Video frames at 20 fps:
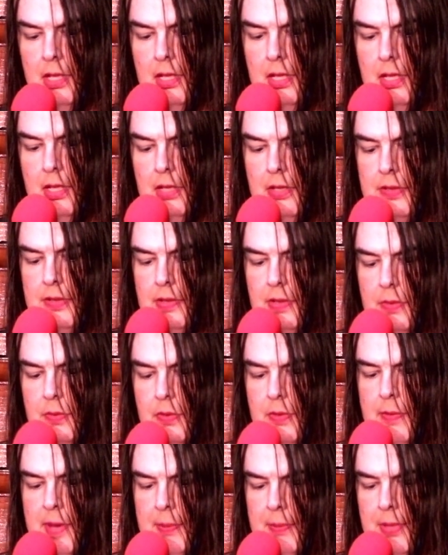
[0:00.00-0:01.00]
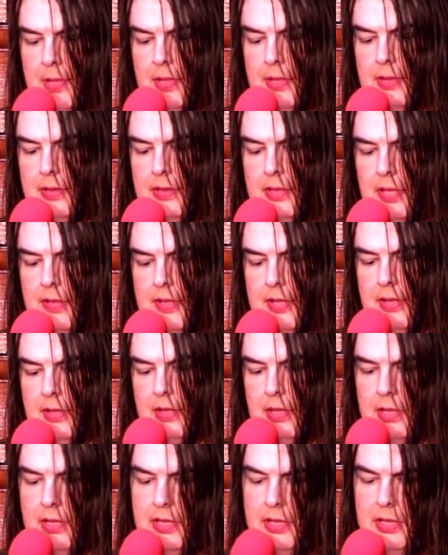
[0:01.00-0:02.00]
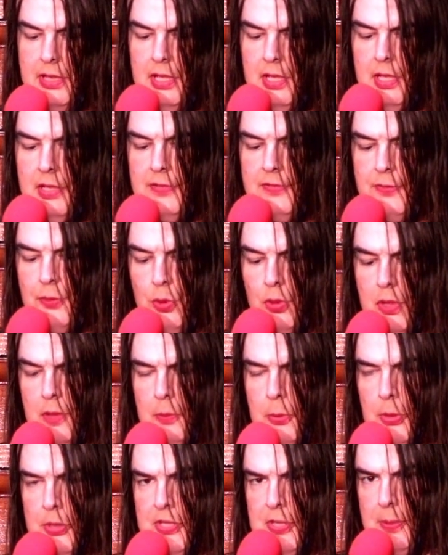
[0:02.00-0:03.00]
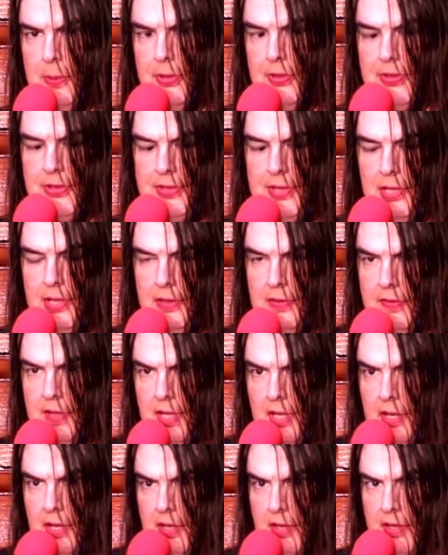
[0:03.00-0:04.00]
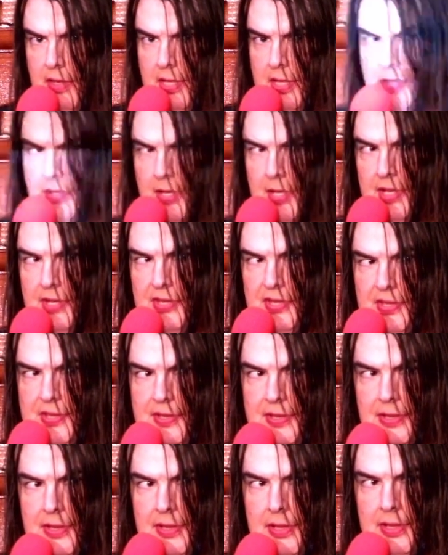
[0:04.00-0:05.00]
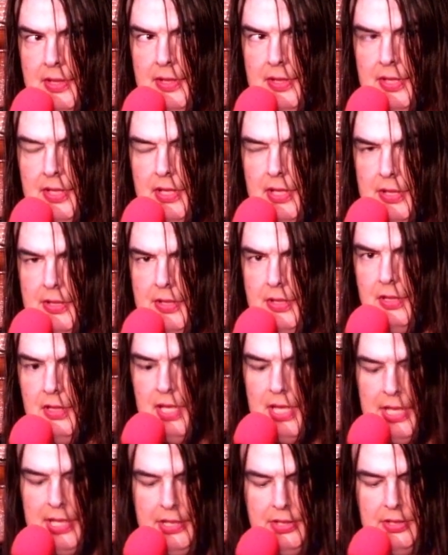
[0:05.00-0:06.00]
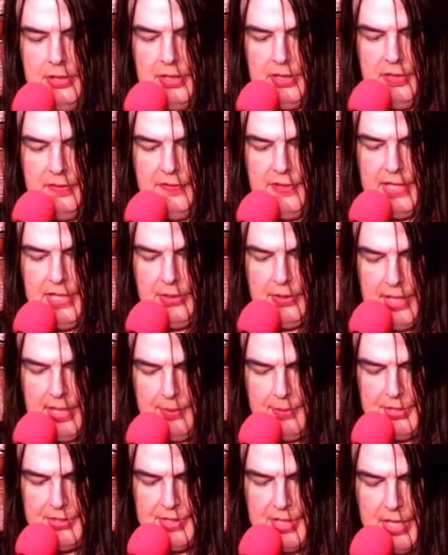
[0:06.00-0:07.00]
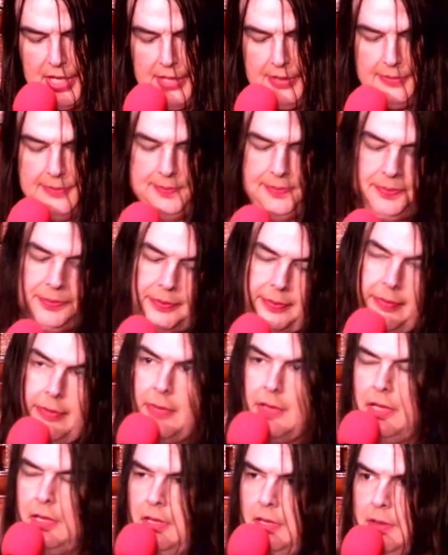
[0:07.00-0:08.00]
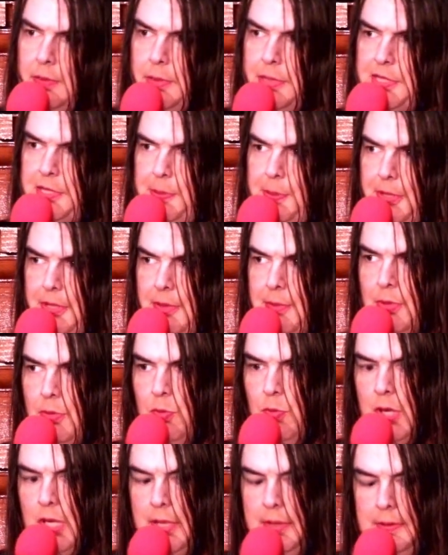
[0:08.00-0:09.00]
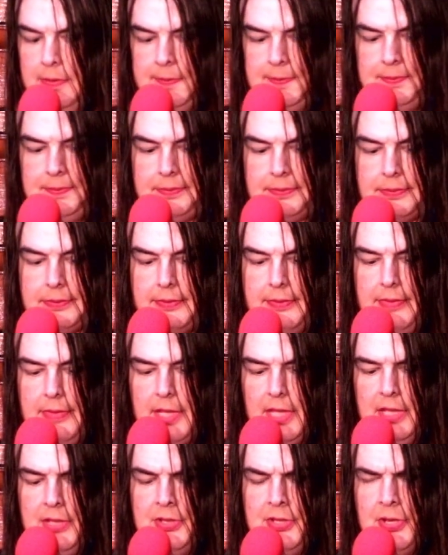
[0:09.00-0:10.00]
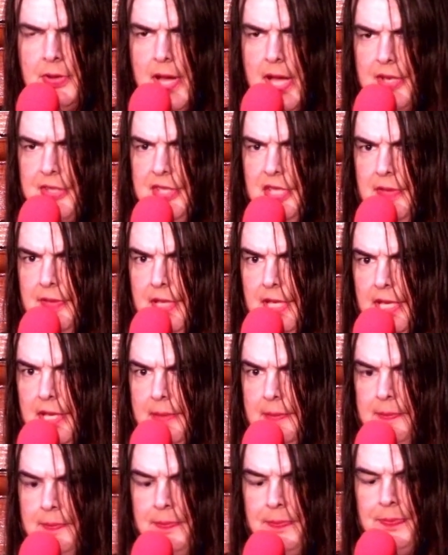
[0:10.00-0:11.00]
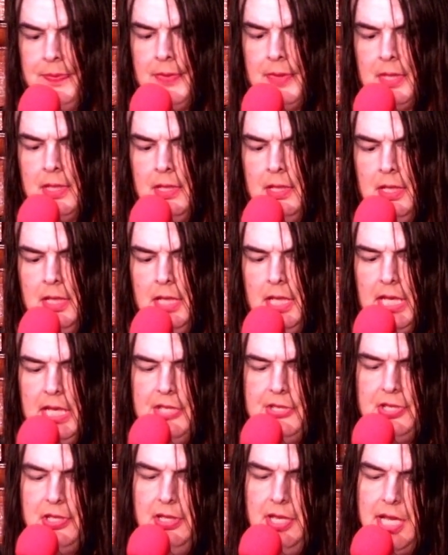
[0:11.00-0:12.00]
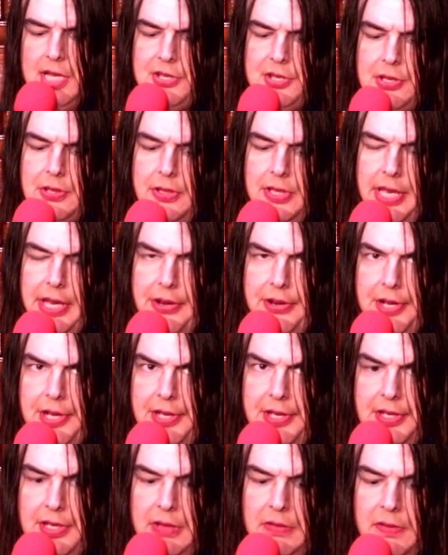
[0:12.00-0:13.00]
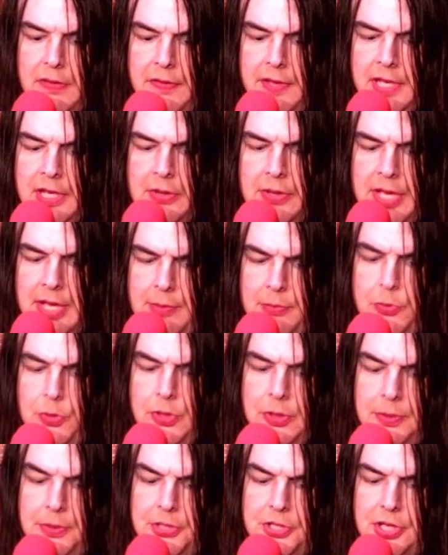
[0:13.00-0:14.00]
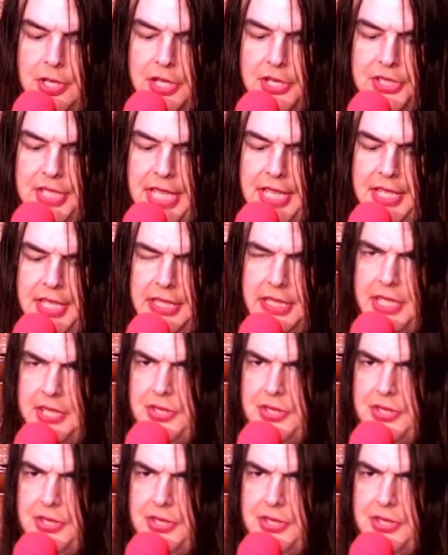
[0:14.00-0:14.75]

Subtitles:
So remember that there are 4 principles of there-ness that underlie good video game design. Principle number 1, interactivity. Each logical area of a video game room should contain at least